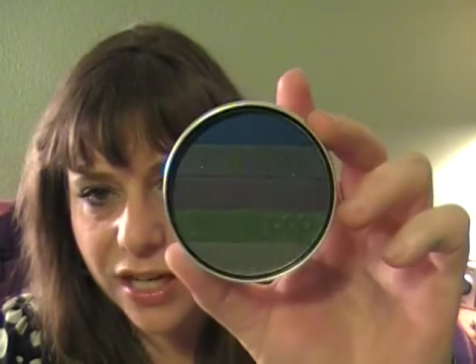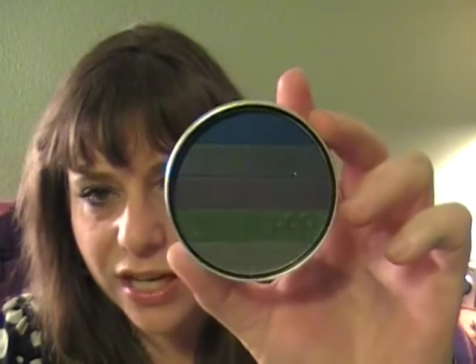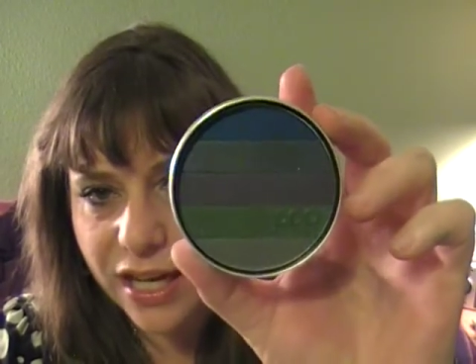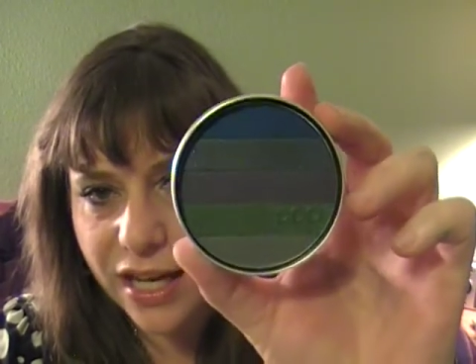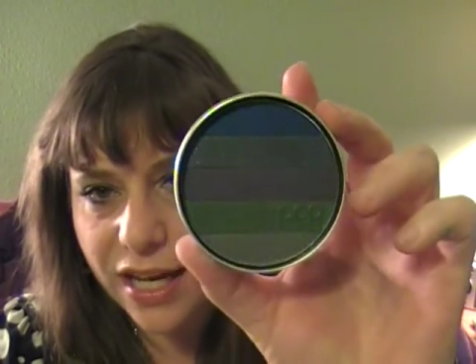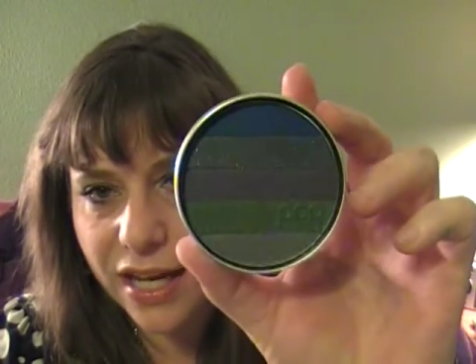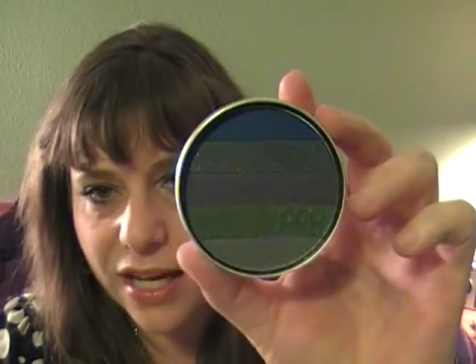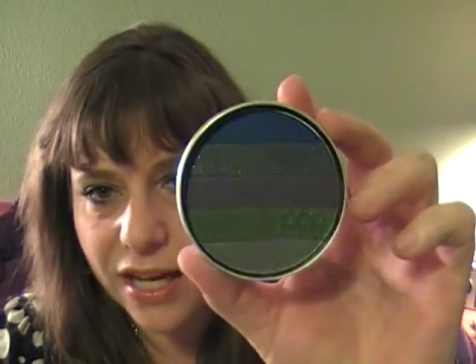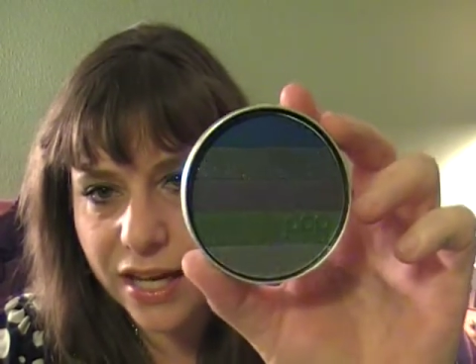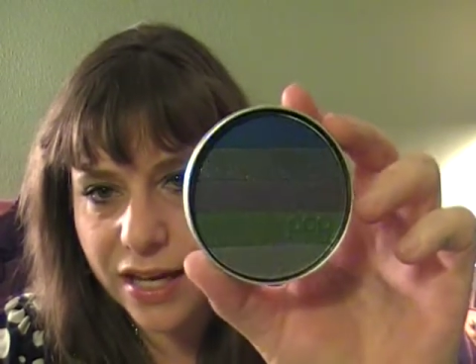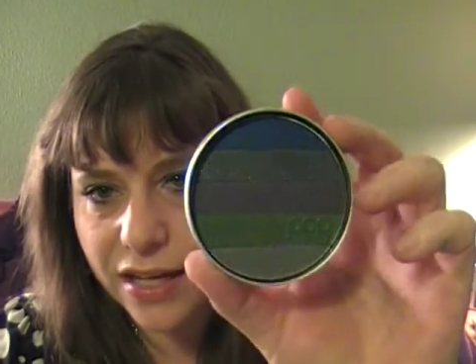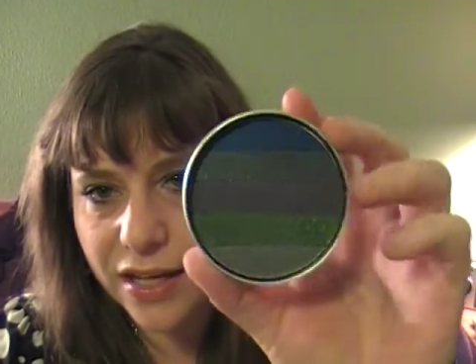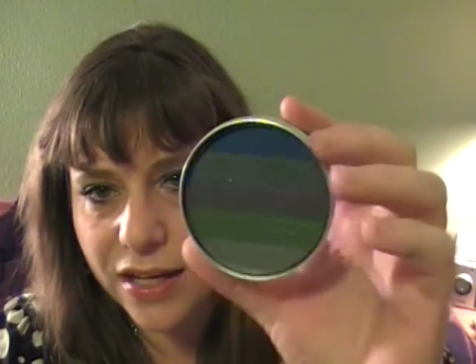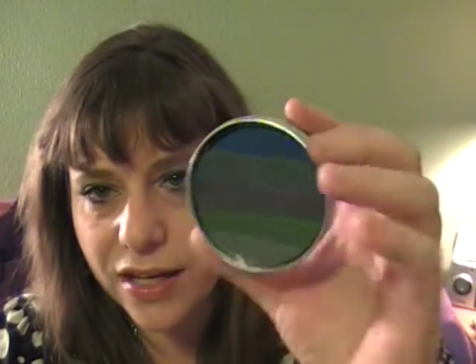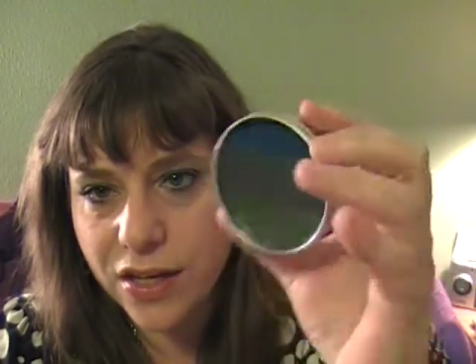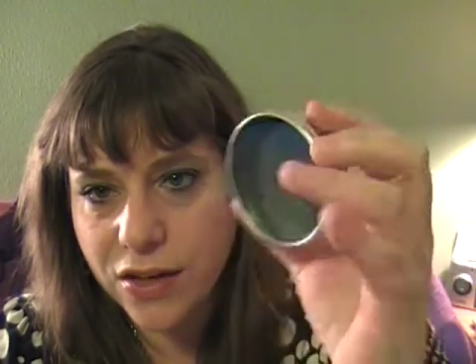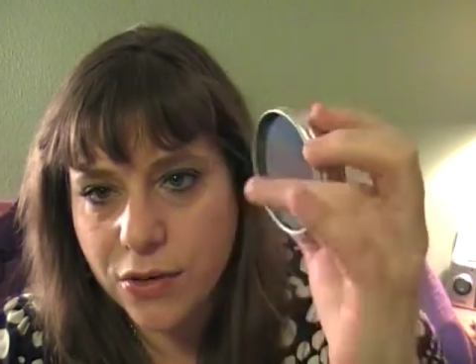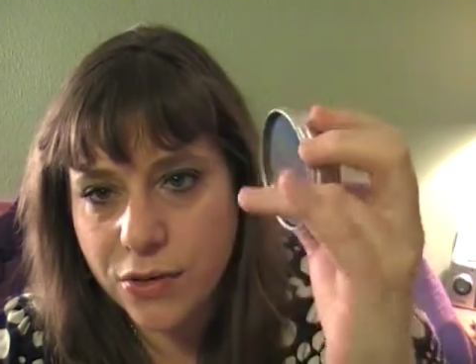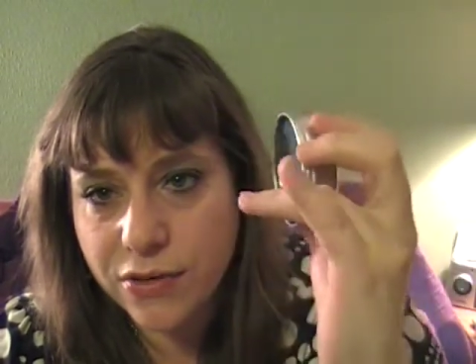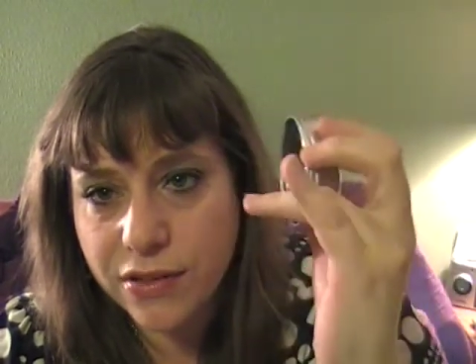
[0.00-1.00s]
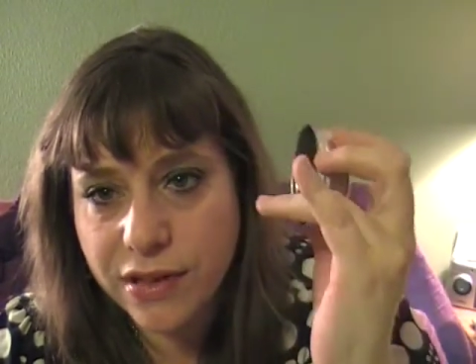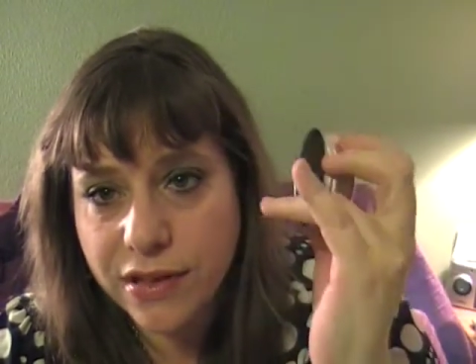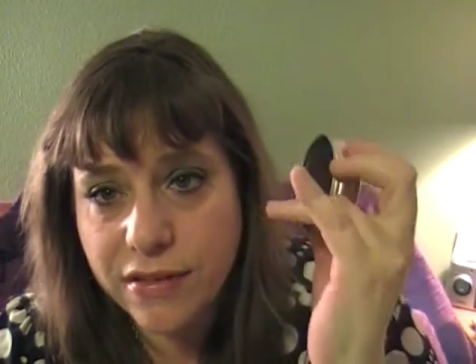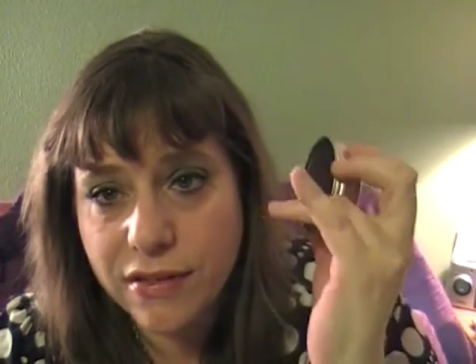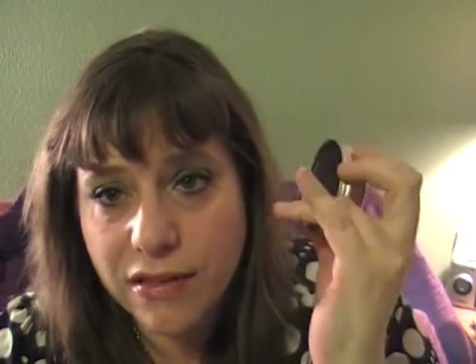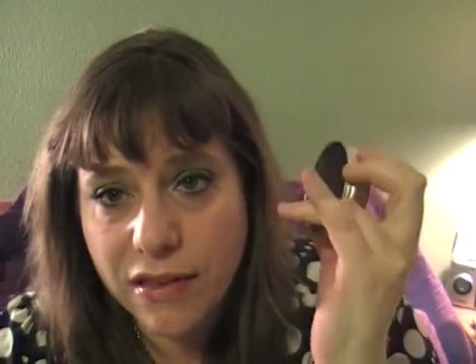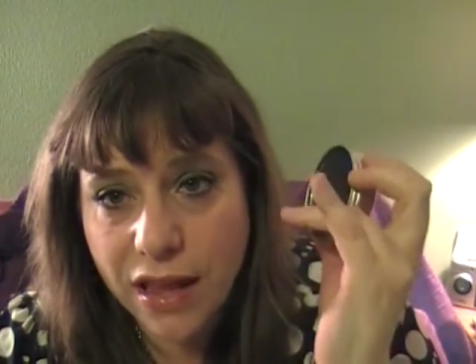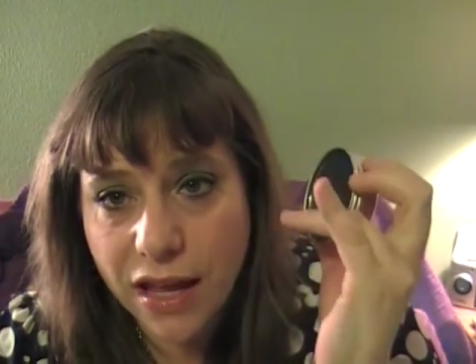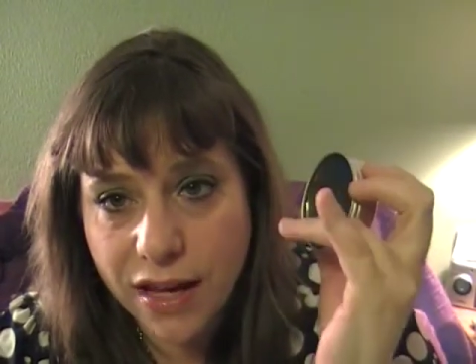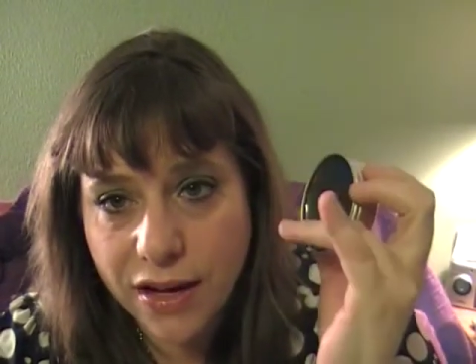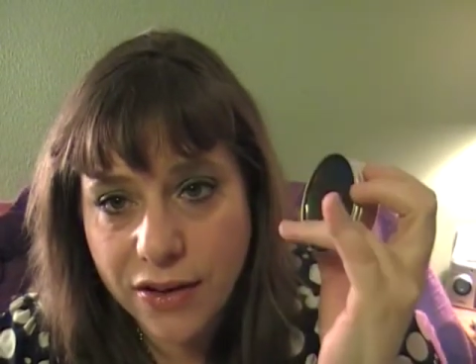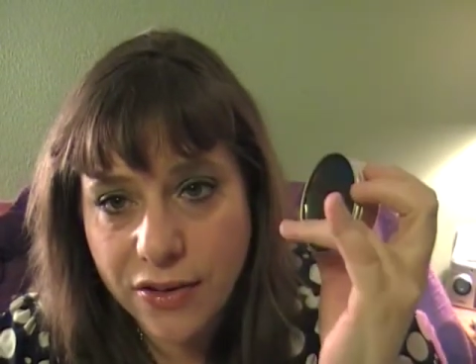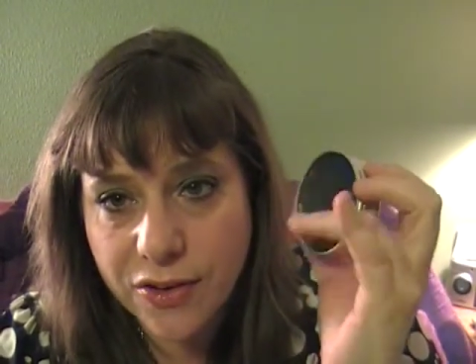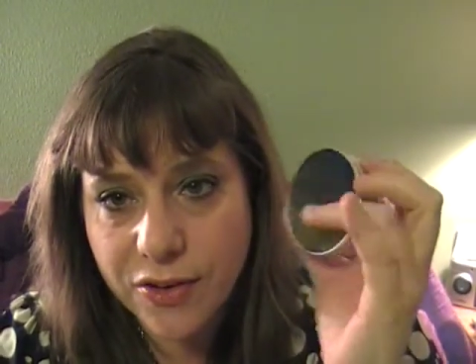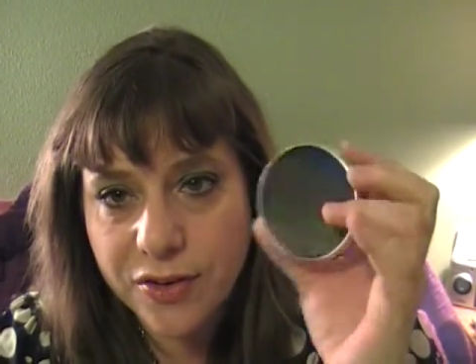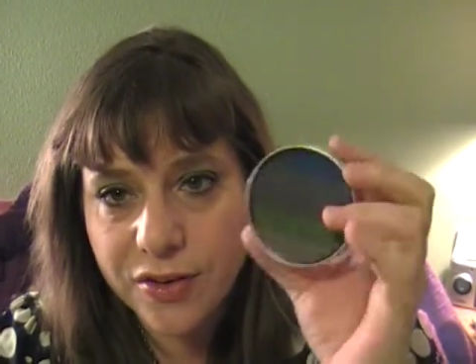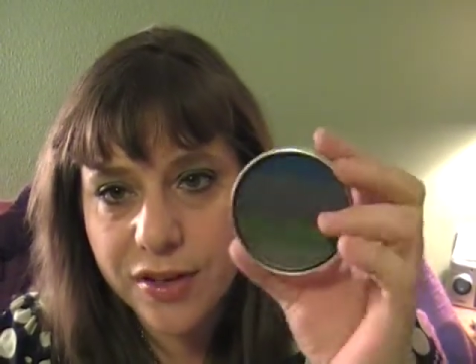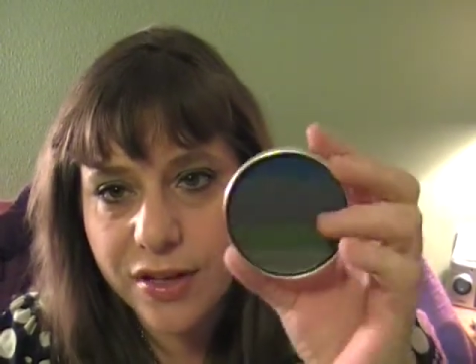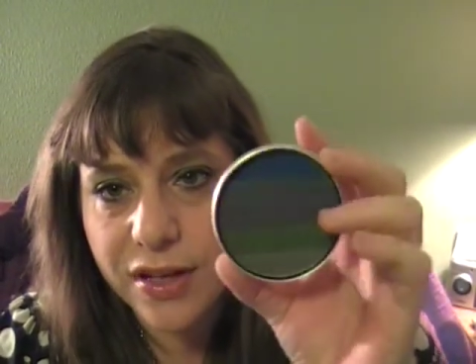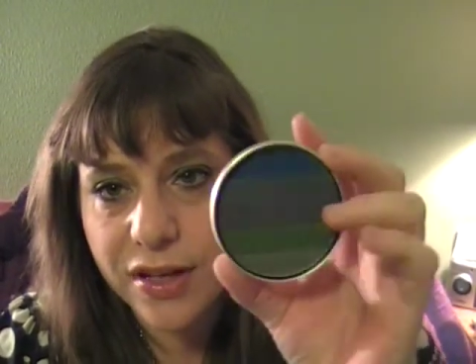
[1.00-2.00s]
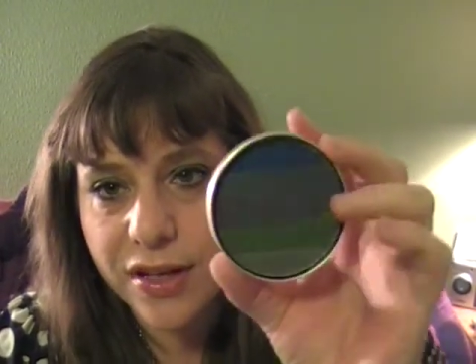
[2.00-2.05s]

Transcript: and use it as liner.